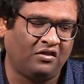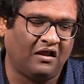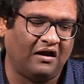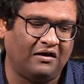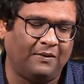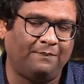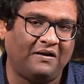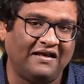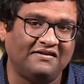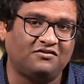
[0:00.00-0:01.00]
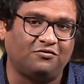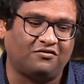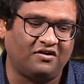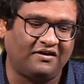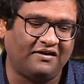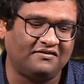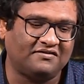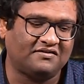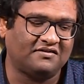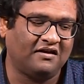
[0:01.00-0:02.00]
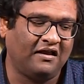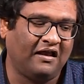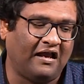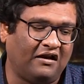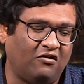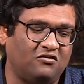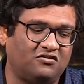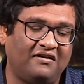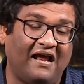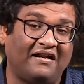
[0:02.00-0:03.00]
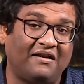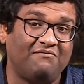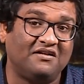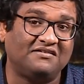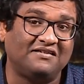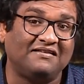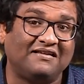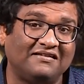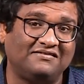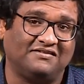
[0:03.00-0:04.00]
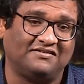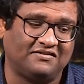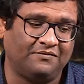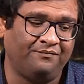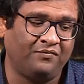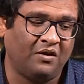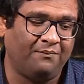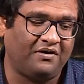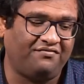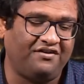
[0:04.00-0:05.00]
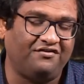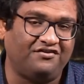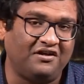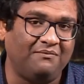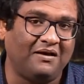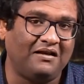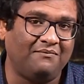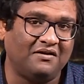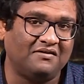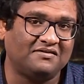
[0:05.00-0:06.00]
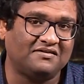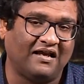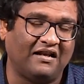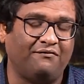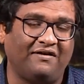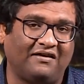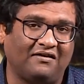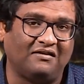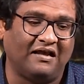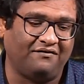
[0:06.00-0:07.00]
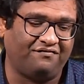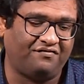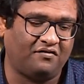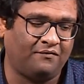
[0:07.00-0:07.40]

are replies to critics and also an attempted synthesis between dream elements and waking life.